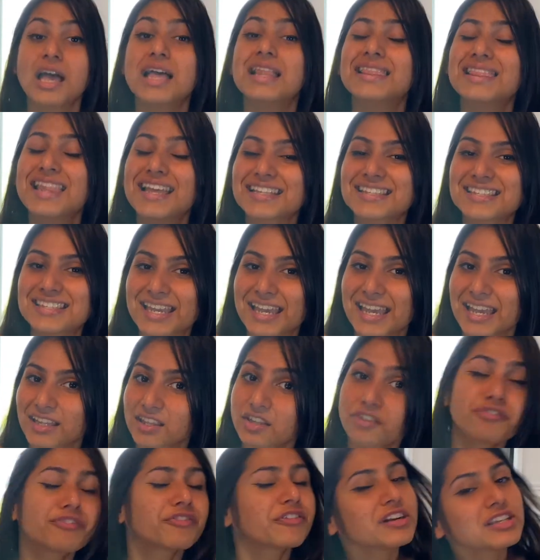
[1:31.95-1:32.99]
Let's say in the
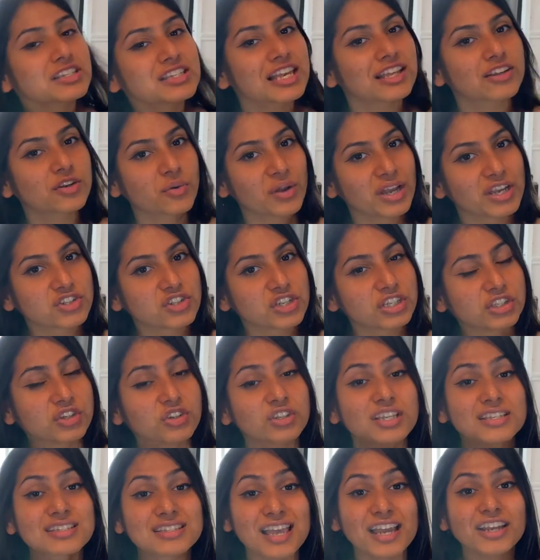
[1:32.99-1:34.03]
first iteration, you
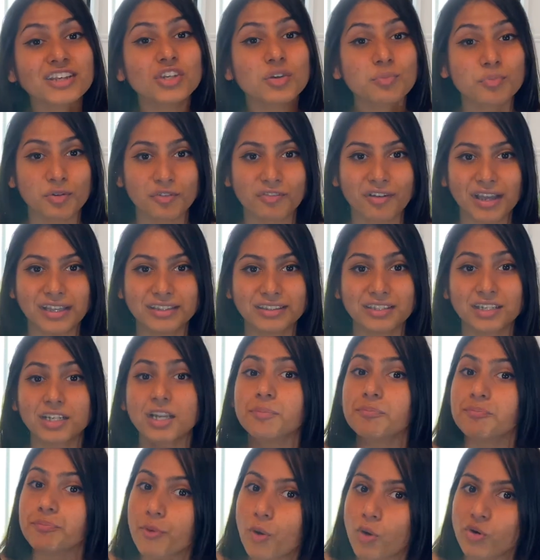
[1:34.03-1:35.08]
decide to provide the
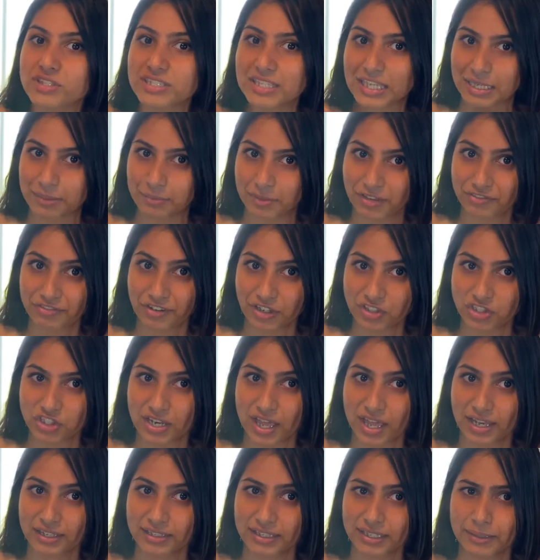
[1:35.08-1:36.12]
compose email
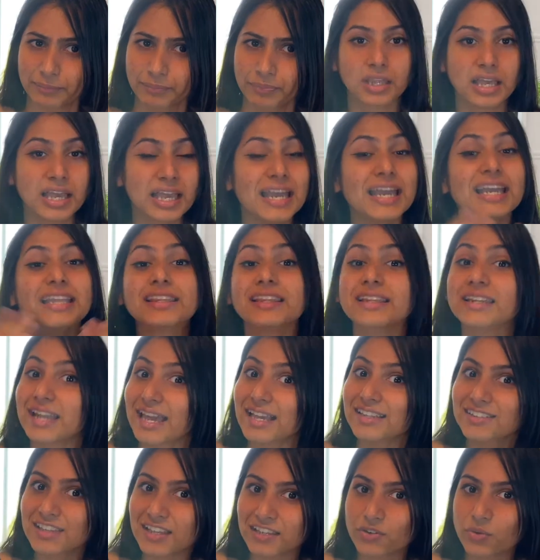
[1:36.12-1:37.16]
functionality. In the
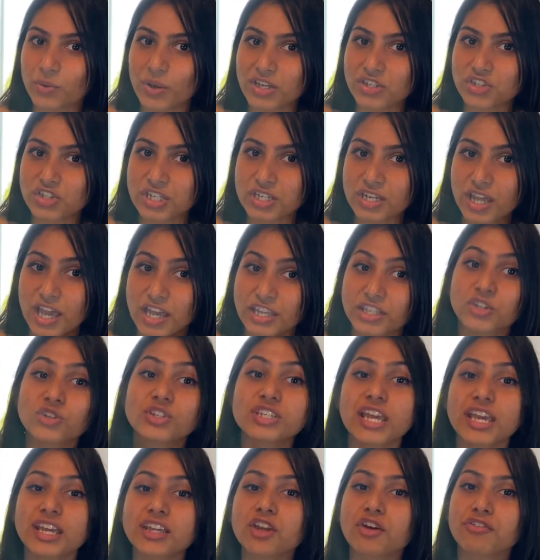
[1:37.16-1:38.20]
next iteration, you
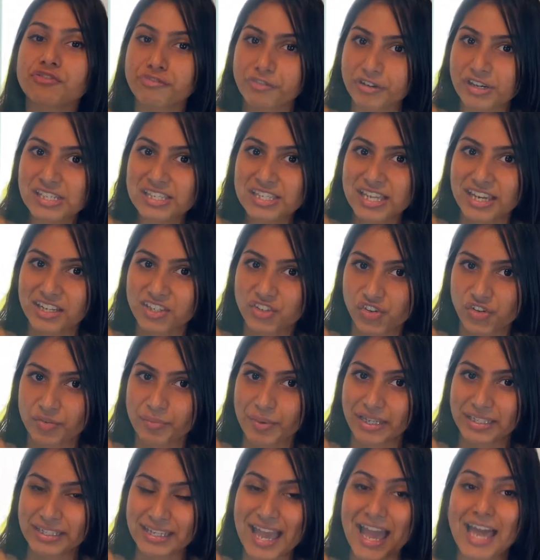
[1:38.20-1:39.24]
take your first
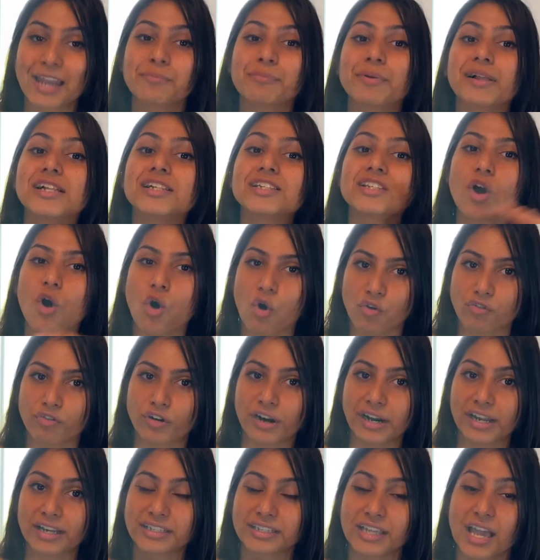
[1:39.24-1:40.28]
increment and build over
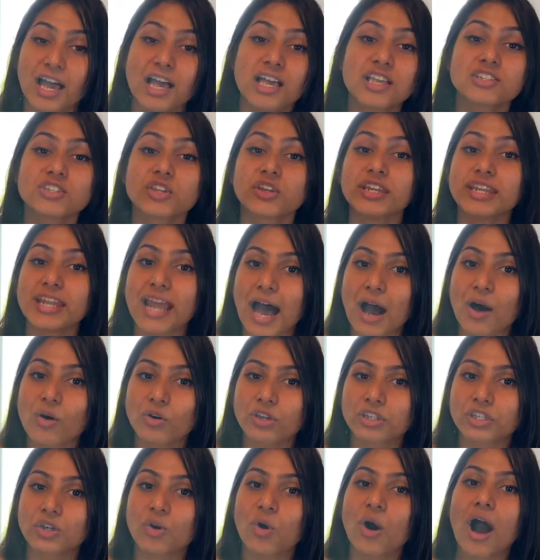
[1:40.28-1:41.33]
it. So now
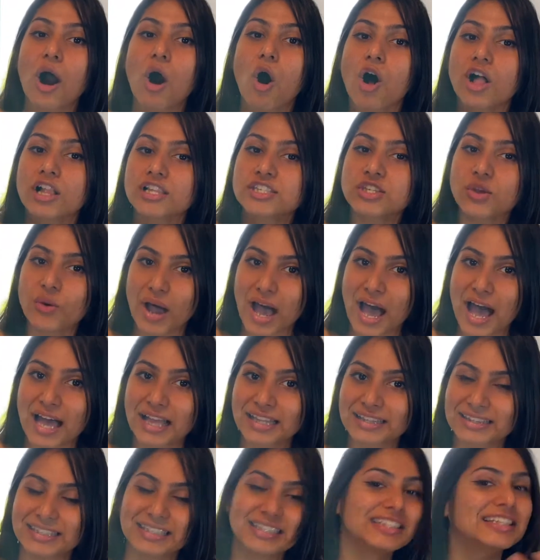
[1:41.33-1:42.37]
you also
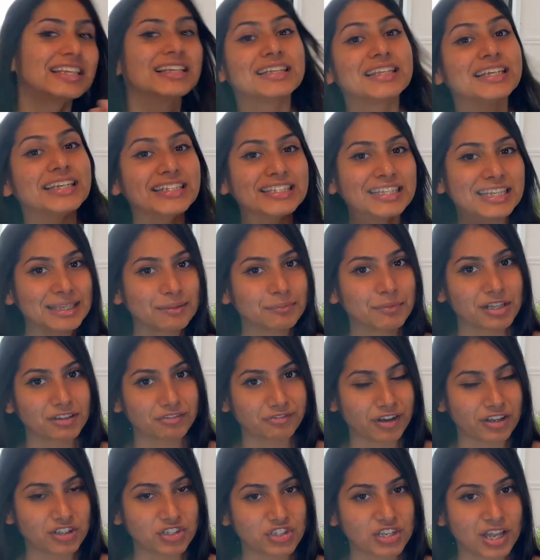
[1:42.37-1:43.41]
add the delete email
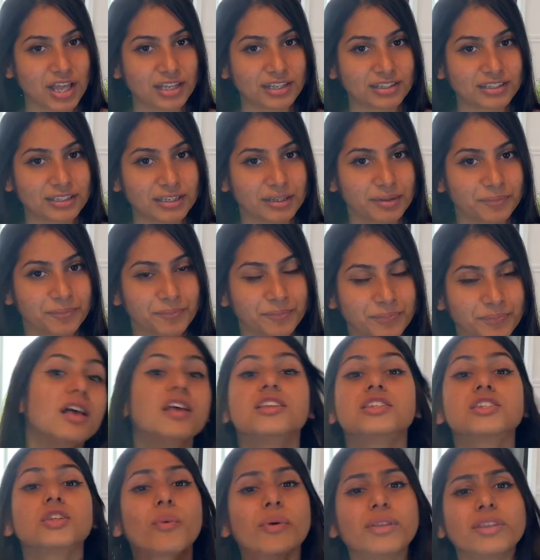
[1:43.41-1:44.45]
functionality.
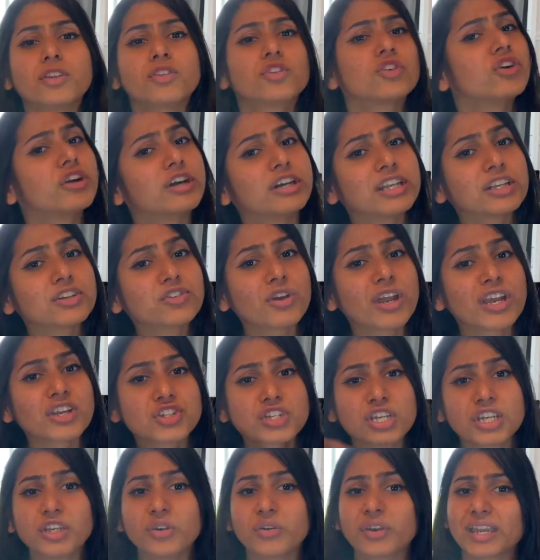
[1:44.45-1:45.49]
So in the third
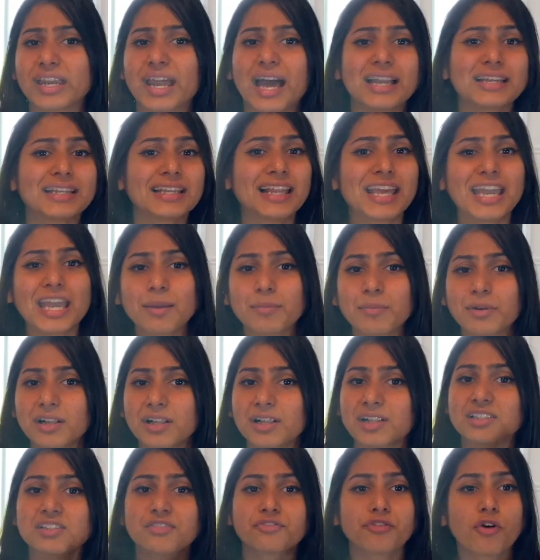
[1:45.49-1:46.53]
iteration, you can add
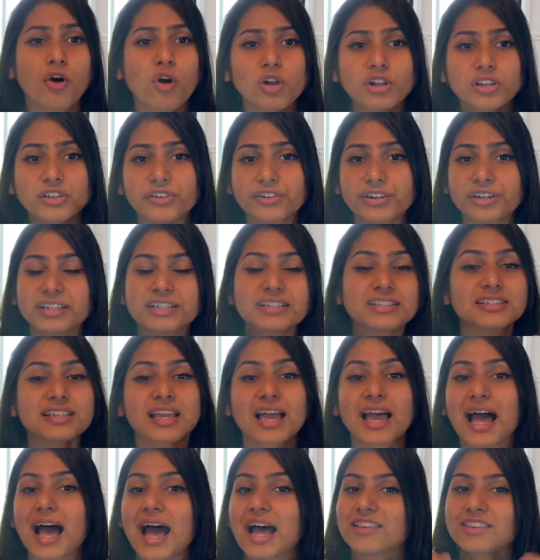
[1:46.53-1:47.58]
labels, folders,
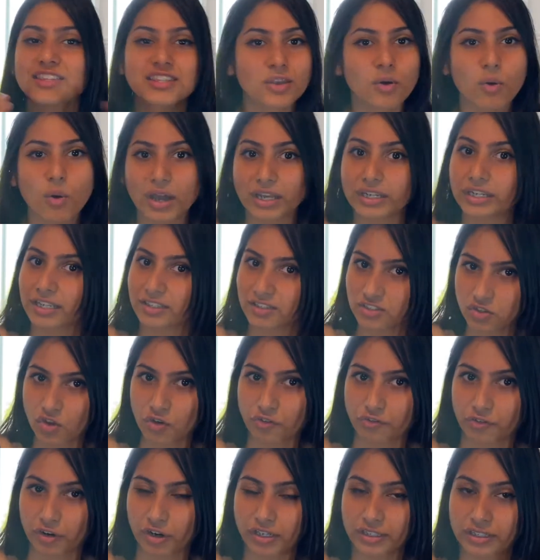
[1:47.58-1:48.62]
and so on and so
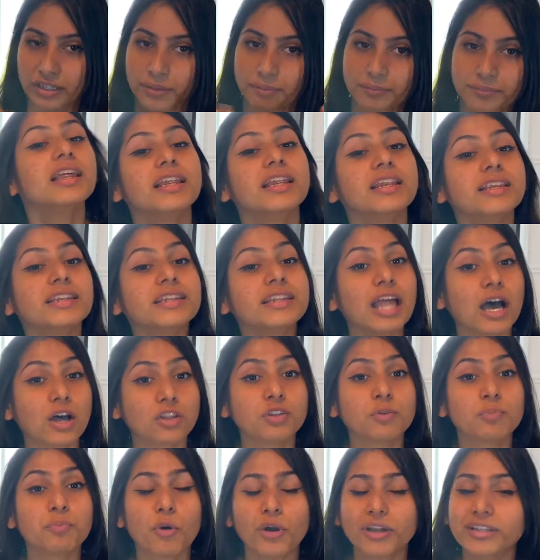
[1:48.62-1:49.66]
forth. Now,
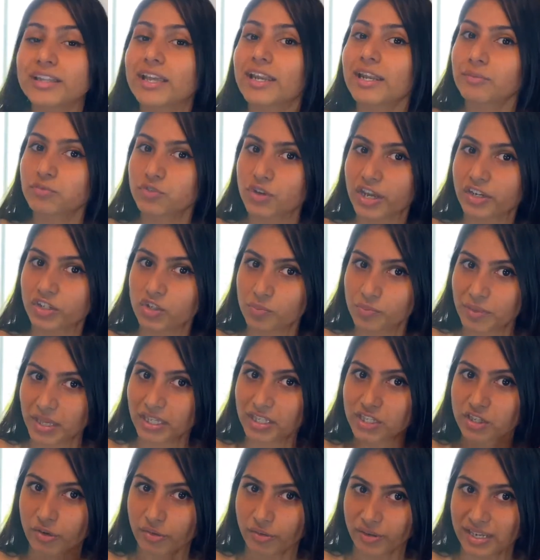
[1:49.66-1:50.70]
the point that I'm trying to
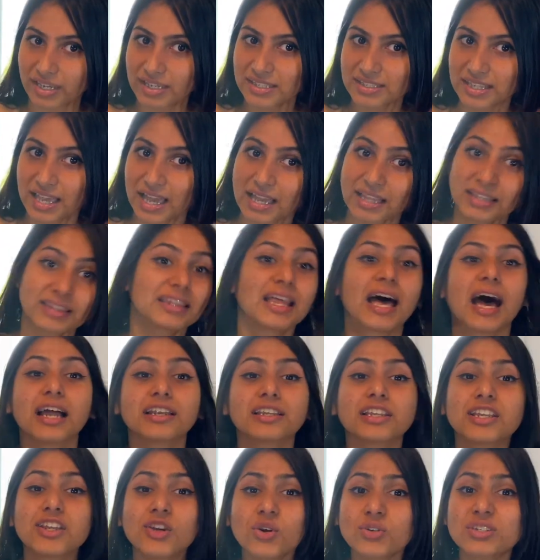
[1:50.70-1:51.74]
make here is that
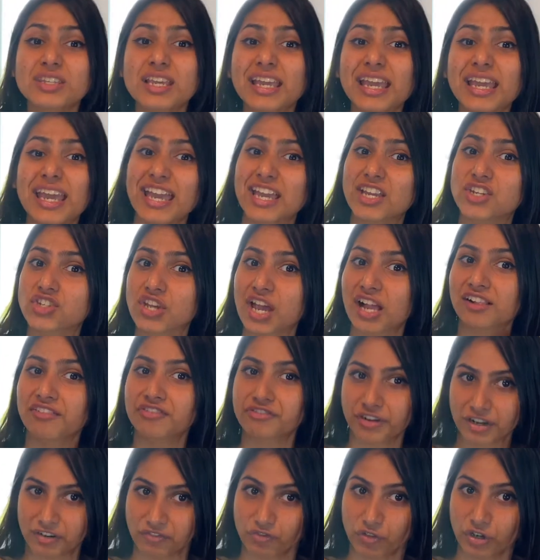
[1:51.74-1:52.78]
using agile
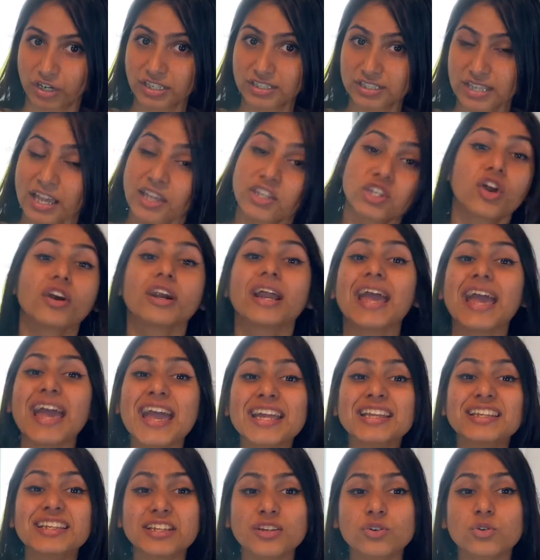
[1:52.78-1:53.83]
frameworks, your
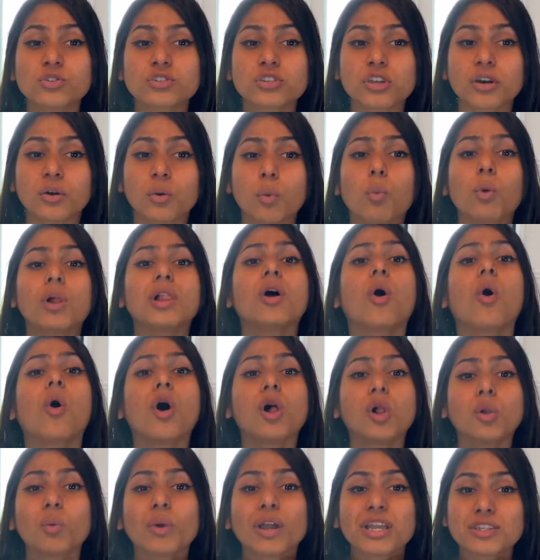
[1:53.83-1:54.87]
end user will
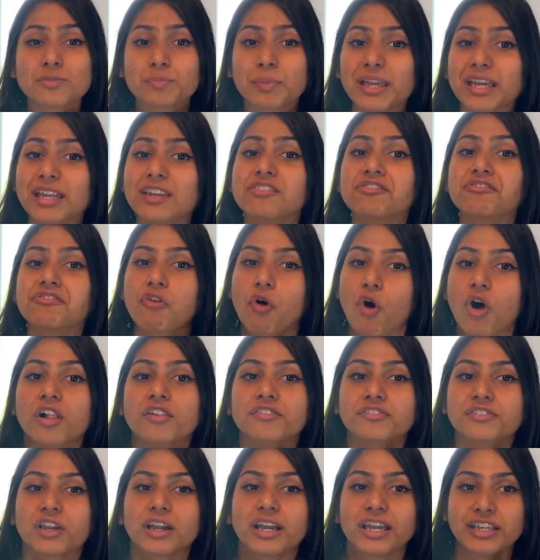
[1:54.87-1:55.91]
always be
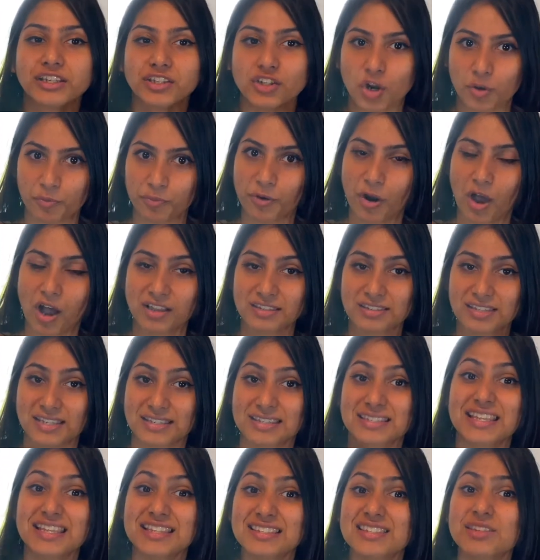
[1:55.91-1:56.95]
involved in your process
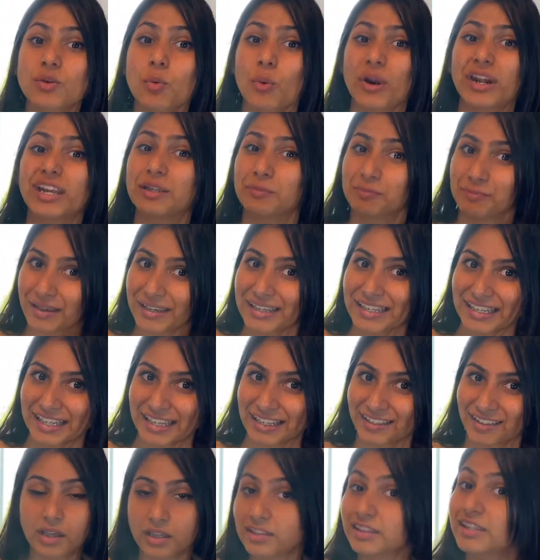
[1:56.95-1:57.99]
since the very
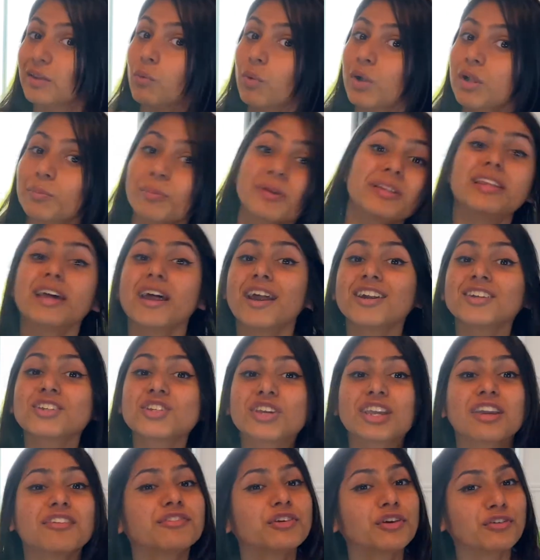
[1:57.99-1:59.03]
beginning. They will be there to
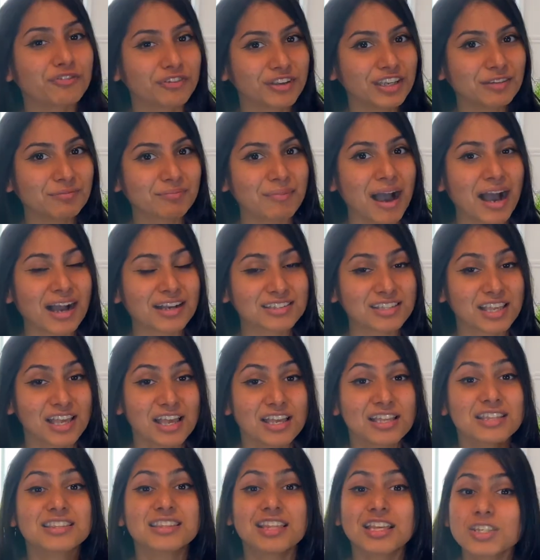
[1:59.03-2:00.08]
give you feedbacks
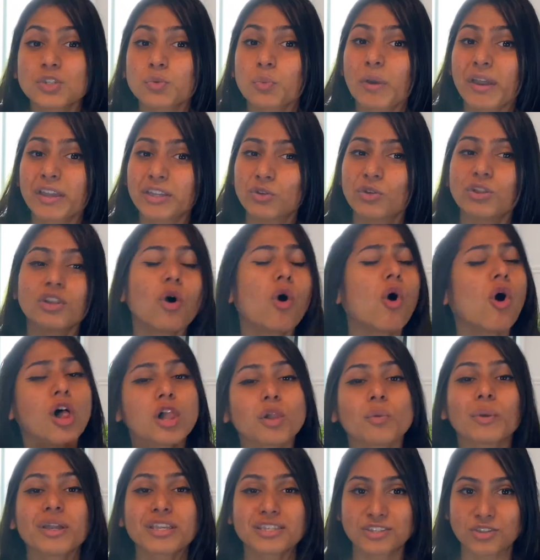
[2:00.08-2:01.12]
this way, you'll
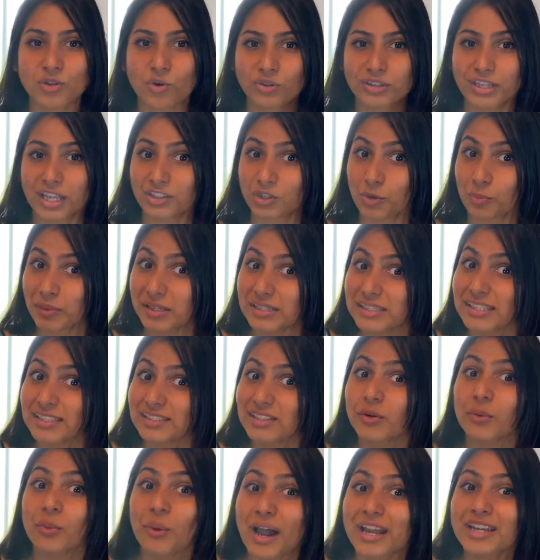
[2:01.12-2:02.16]
always know that you're building
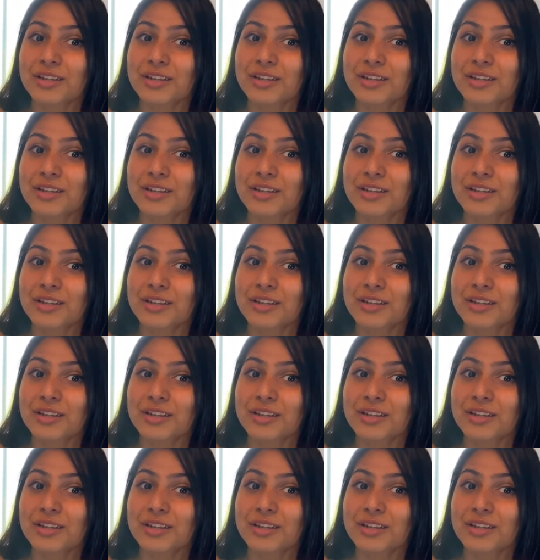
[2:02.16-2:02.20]
the right